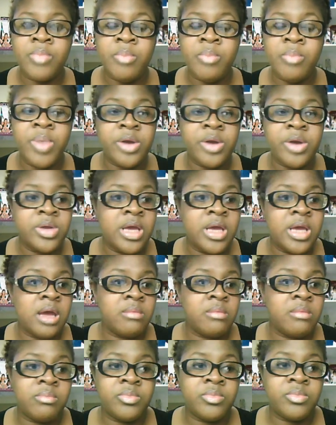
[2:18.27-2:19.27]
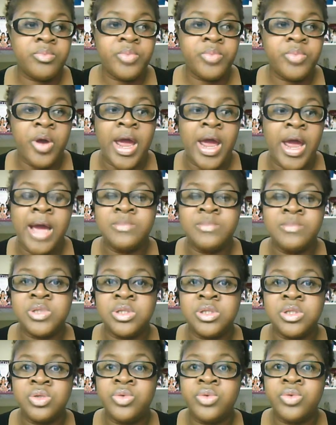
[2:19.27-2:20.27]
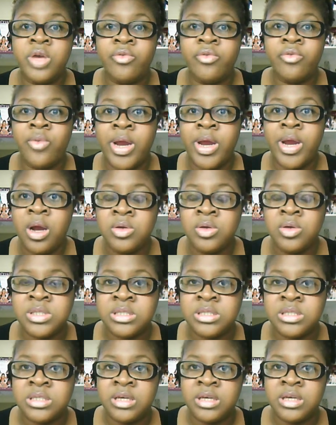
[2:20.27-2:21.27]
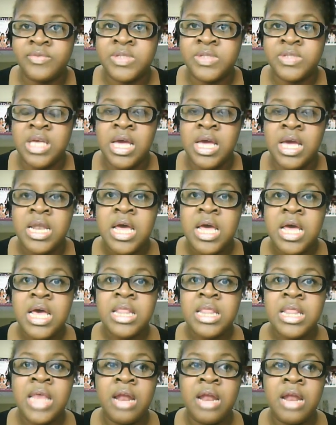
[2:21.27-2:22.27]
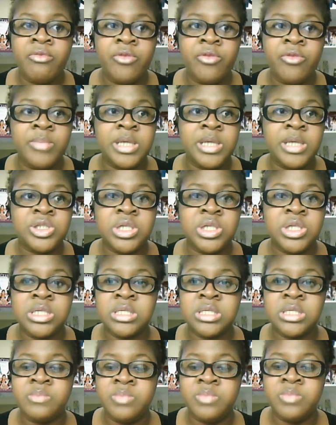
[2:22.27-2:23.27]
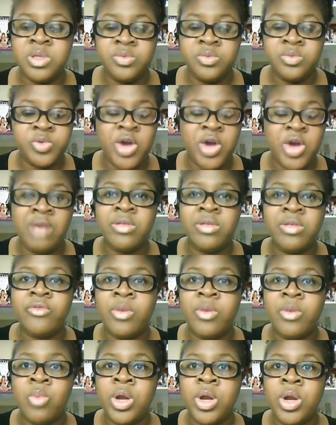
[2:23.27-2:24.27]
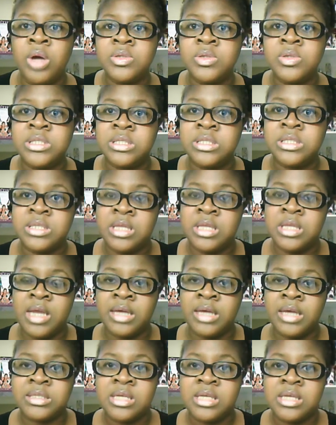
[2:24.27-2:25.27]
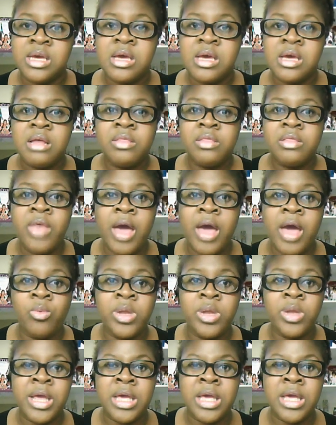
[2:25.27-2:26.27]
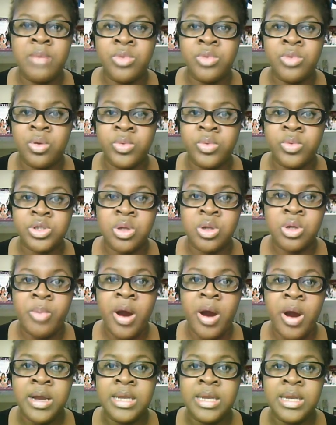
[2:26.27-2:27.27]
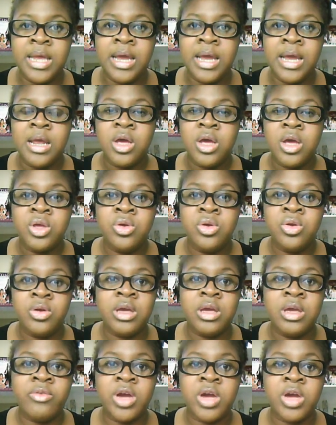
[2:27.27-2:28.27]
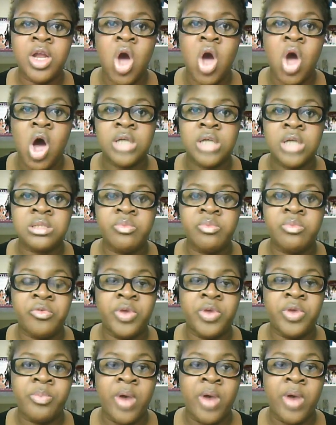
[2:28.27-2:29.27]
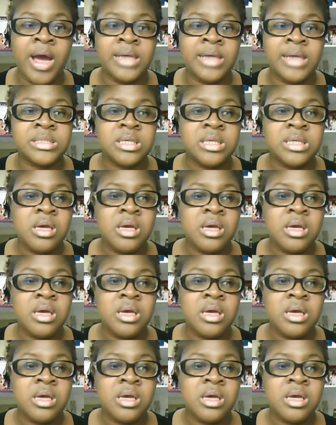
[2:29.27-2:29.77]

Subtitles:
Better yet, perhaps you give great hostess gifts, and that information is traveling from one hostess to the next, that when they keep their original party date, you're giving an awesome free prize.